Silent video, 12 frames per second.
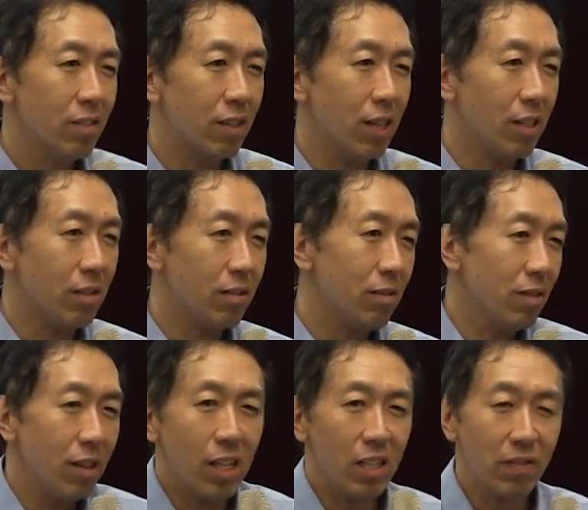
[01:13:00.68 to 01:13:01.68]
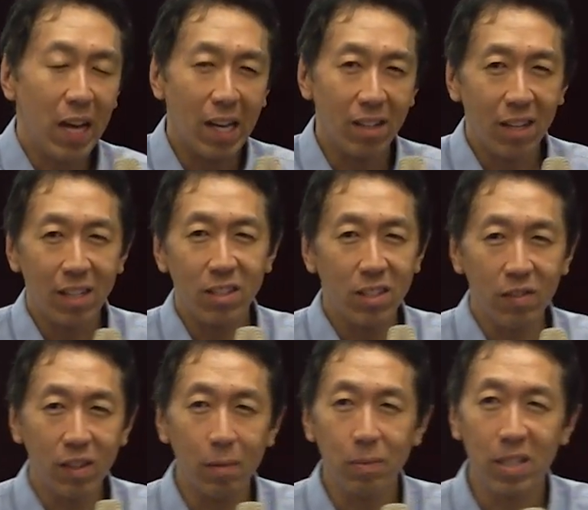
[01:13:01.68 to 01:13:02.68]
right? A lot of that, hundreds
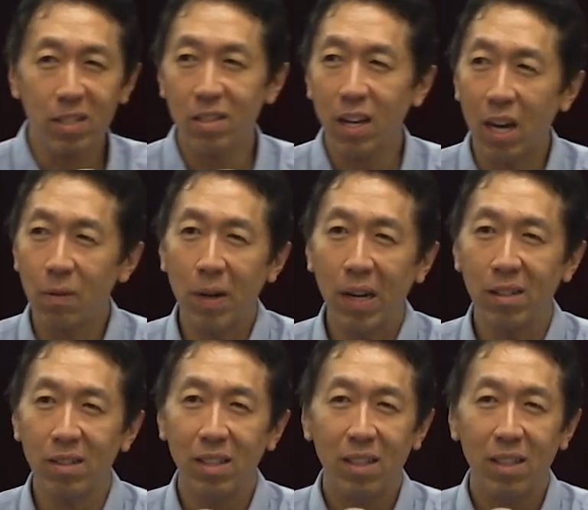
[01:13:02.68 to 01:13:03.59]
of companies in Taiwan